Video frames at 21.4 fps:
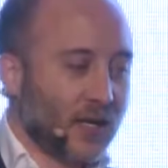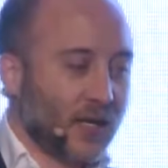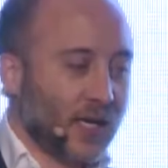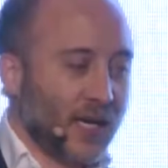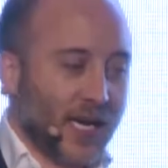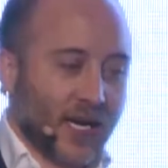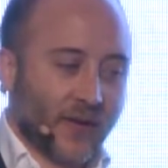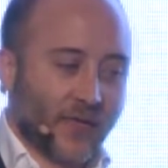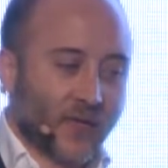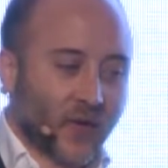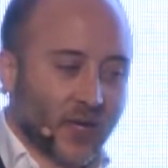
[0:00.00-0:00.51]

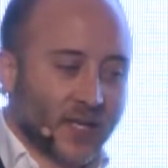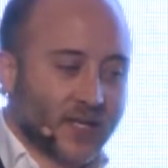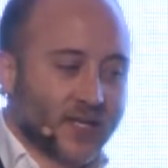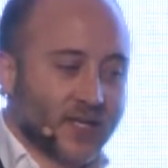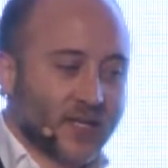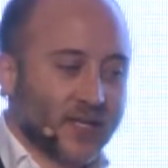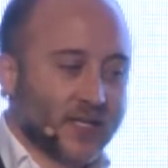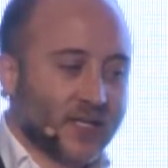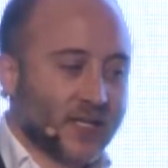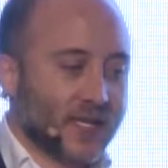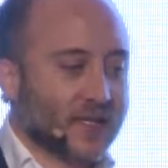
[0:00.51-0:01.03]
Here, for
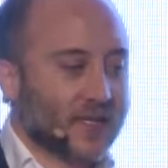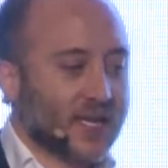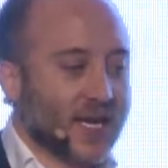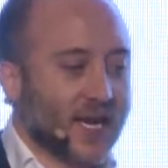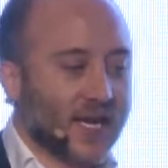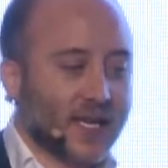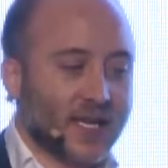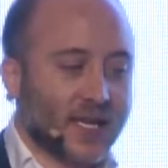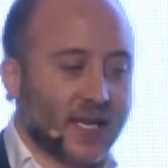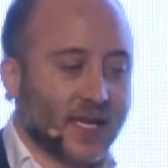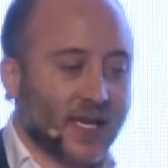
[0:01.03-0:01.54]
instance, it's
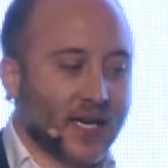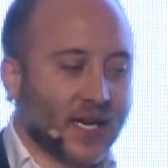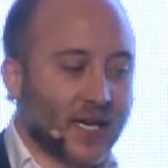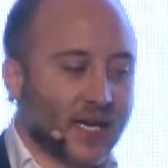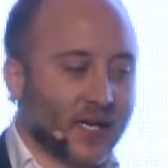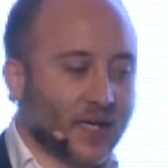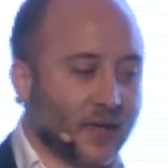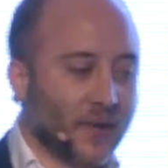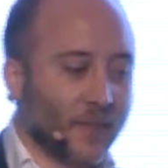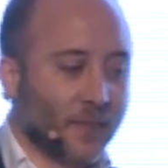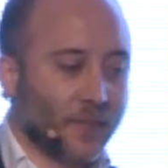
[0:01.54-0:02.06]

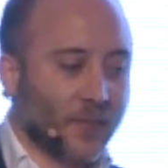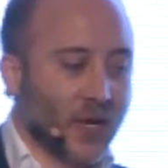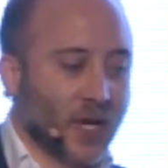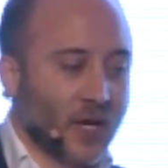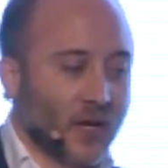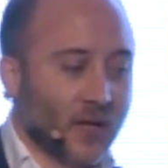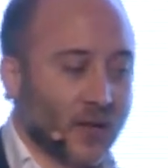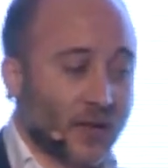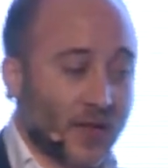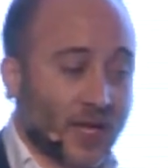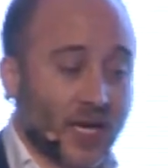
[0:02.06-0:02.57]
Ehdeniyat.
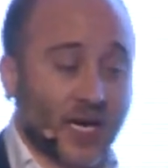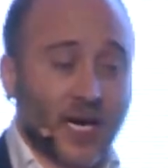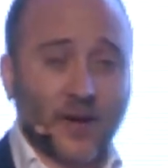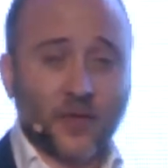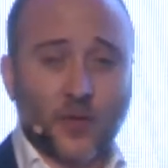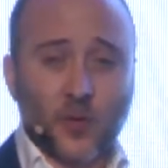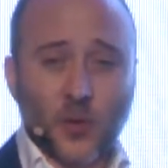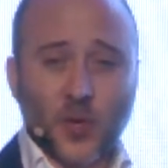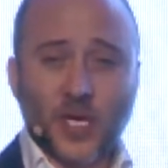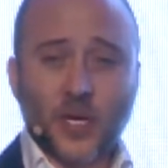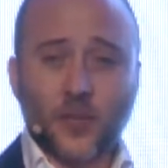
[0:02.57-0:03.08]
They
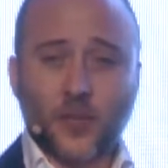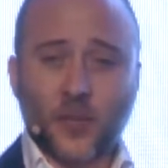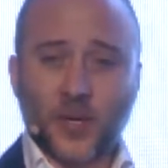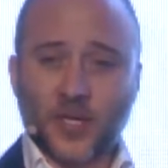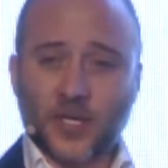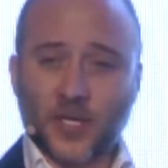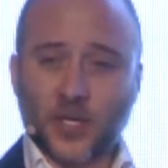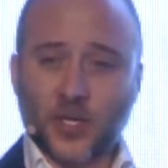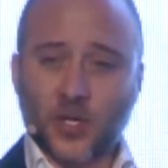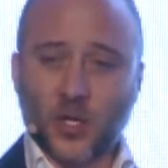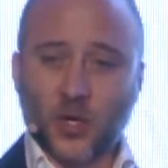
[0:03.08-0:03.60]
have 3D
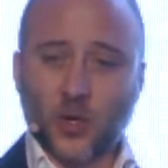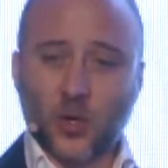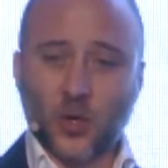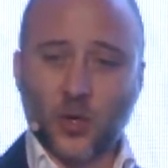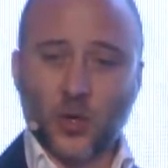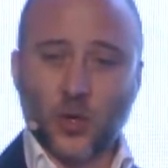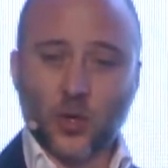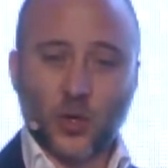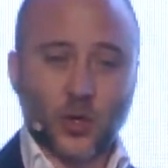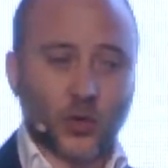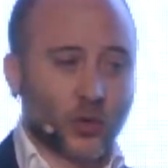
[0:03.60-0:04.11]
printed their
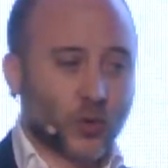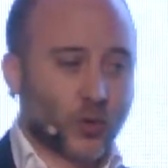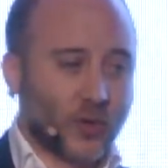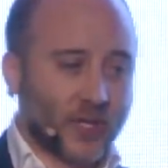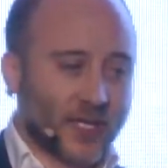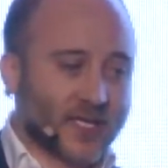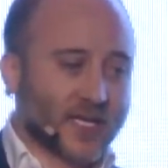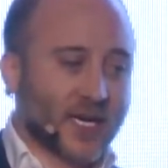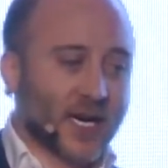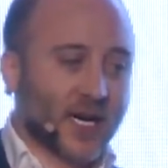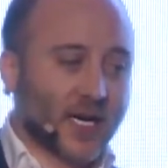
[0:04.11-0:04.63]
logo to
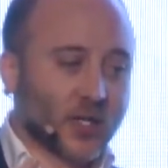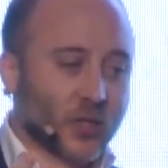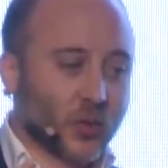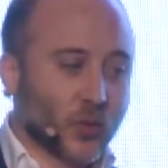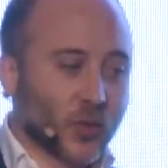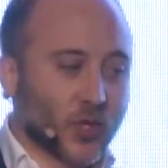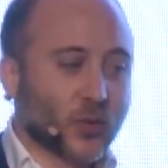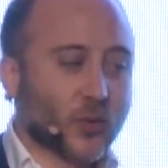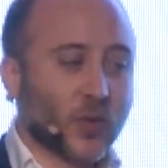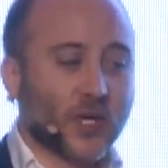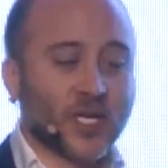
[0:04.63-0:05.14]
decide
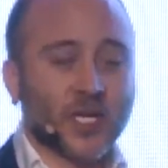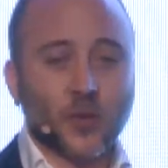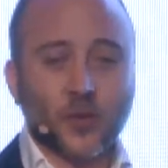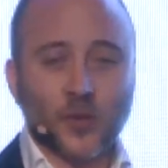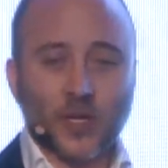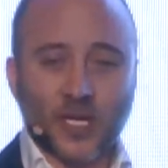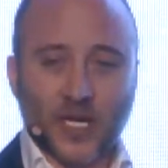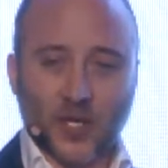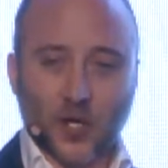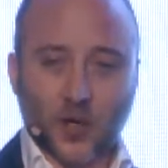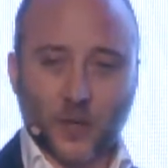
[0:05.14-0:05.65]
which one they
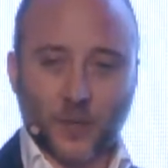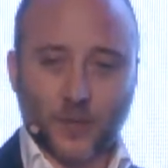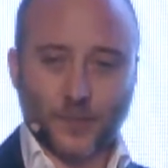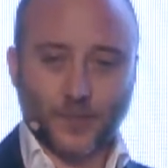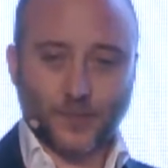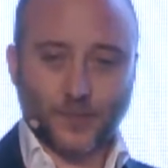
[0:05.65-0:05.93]
would adopt.